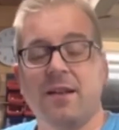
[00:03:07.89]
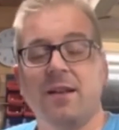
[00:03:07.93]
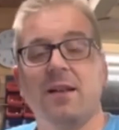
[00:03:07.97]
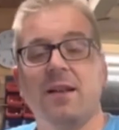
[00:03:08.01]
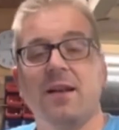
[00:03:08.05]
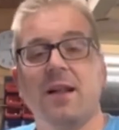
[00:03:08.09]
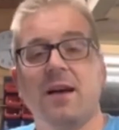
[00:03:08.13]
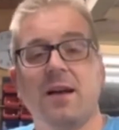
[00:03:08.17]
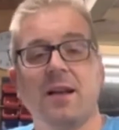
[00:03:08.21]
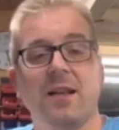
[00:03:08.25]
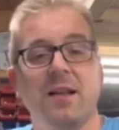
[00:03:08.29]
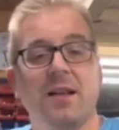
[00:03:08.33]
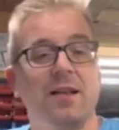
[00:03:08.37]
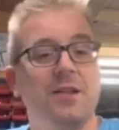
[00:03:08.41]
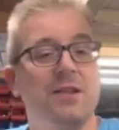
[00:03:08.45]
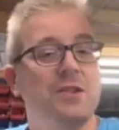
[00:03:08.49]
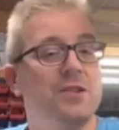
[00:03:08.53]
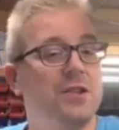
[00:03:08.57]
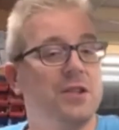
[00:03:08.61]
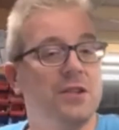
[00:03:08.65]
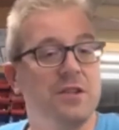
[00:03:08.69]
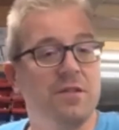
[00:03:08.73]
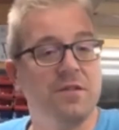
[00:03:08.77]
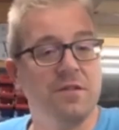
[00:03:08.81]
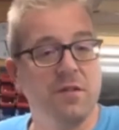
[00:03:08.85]
luckily
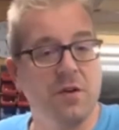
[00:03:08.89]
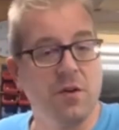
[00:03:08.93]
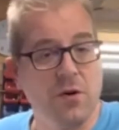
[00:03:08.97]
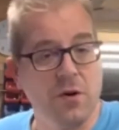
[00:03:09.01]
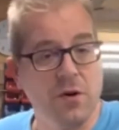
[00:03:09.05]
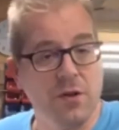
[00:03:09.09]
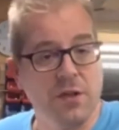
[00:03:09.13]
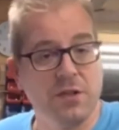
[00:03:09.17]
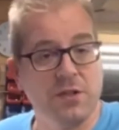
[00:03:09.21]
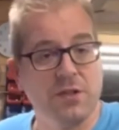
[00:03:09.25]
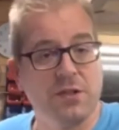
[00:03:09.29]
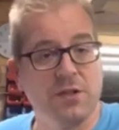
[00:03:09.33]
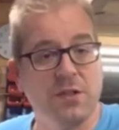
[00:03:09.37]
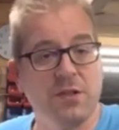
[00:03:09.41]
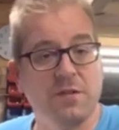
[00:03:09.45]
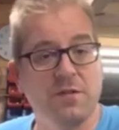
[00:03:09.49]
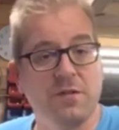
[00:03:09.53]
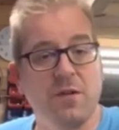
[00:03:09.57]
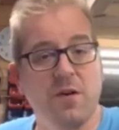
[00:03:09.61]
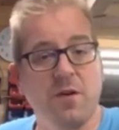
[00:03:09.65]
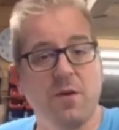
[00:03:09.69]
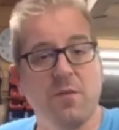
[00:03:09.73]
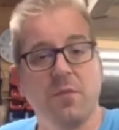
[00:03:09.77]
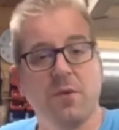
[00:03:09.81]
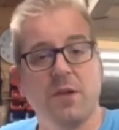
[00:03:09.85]
she's fine she's
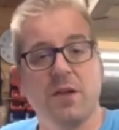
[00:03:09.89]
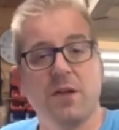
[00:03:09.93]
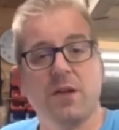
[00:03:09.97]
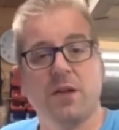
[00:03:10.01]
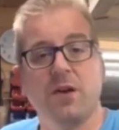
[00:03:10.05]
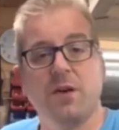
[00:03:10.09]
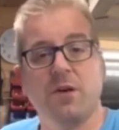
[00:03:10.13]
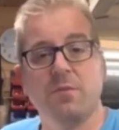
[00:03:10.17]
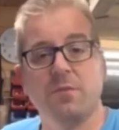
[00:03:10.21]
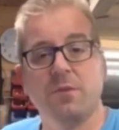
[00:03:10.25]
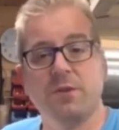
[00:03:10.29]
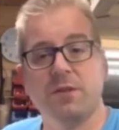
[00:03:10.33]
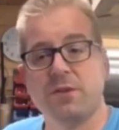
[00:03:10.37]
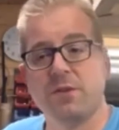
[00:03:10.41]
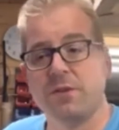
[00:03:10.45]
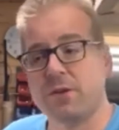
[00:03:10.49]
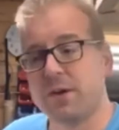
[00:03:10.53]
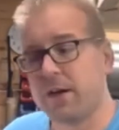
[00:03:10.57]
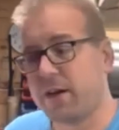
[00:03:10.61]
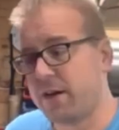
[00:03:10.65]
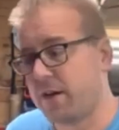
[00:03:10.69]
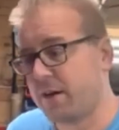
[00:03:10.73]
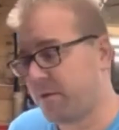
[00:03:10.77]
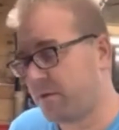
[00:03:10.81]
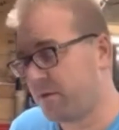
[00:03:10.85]
fine but you can't be too
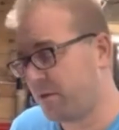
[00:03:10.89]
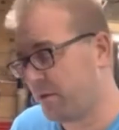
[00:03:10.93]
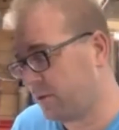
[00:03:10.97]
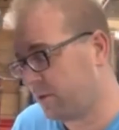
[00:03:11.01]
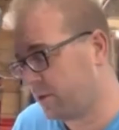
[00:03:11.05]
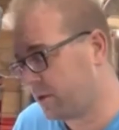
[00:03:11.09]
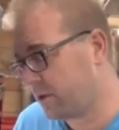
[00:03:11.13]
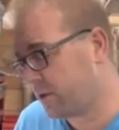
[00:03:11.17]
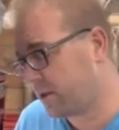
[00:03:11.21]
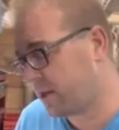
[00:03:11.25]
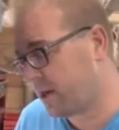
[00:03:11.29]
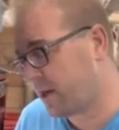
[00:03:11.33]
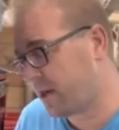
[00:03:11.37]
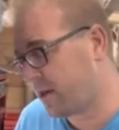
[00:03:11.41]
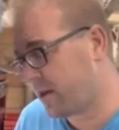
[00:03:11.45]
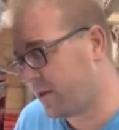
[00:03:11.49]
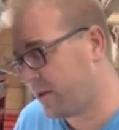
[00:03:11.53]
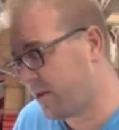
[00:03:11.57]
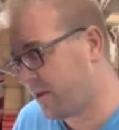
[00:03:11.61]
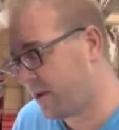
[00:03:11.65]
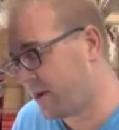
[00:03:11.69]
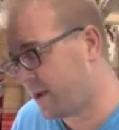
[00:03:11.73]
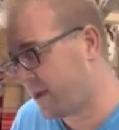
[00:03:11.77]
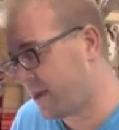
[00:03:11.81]
careful so uh,